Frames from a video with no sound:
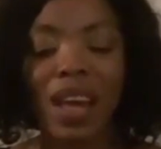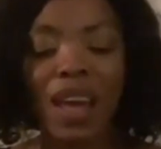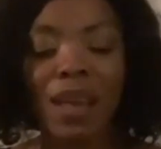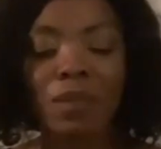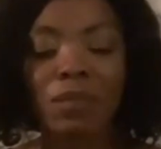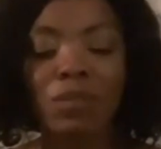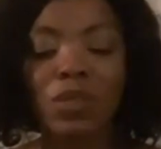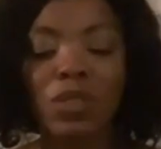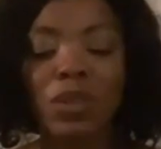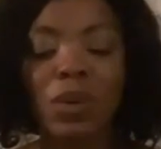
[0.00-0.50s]

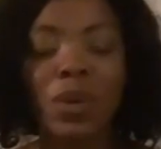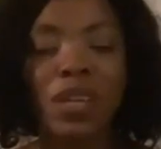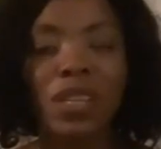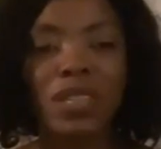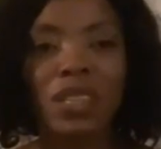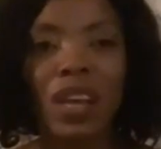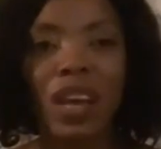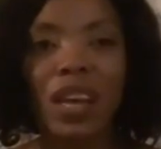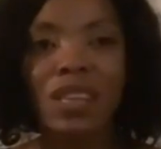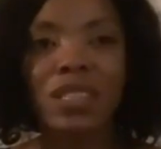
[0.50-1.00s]
I'm so
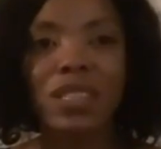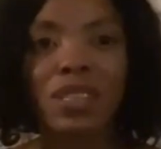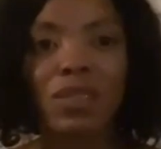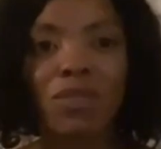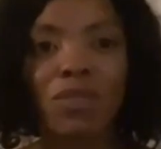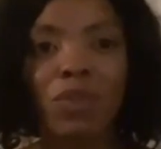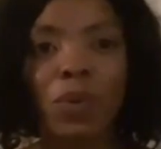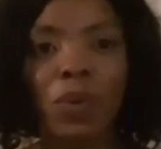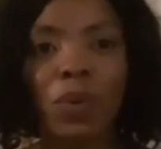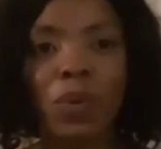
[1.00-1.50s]

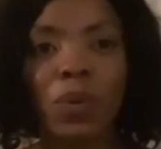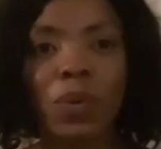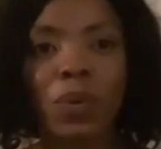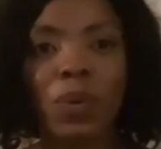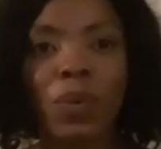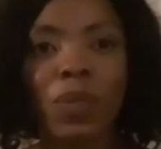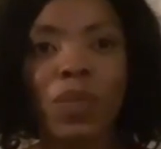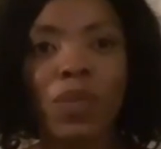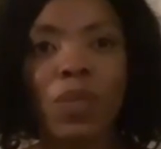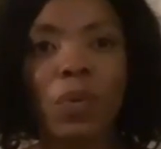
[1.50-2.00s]
excited
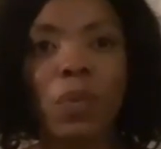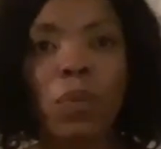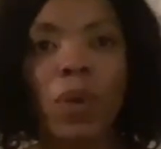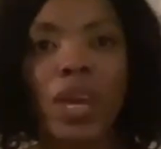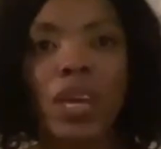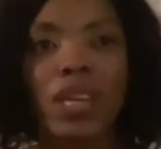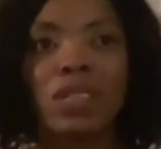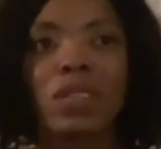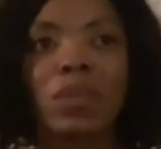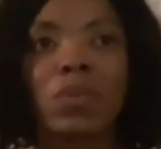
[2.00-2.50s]
for the
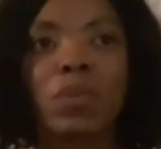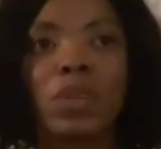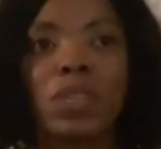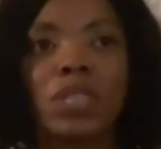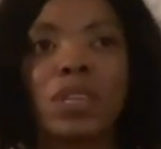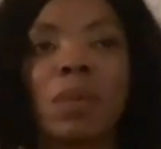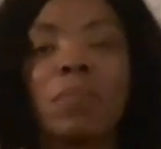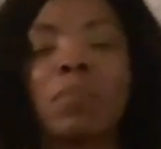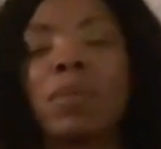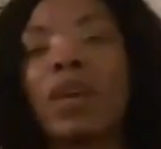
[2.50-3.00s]
ways
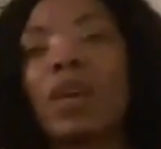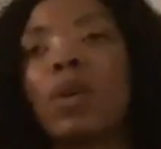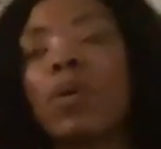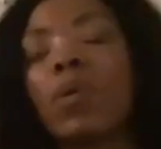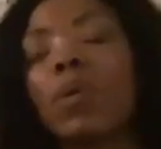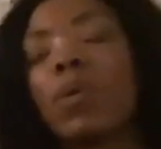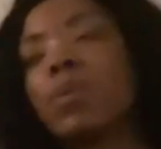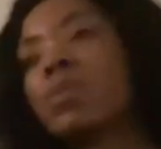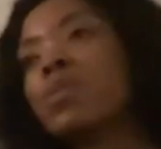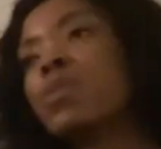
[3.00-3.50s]
in which I'm
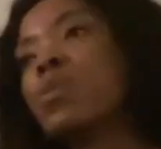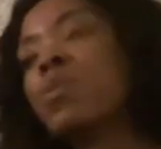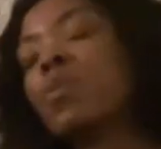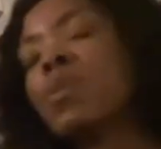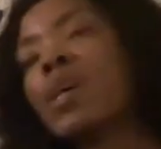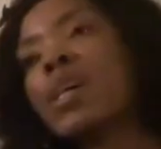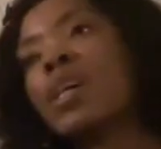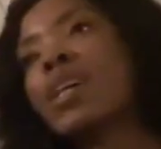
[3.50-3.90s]
being called to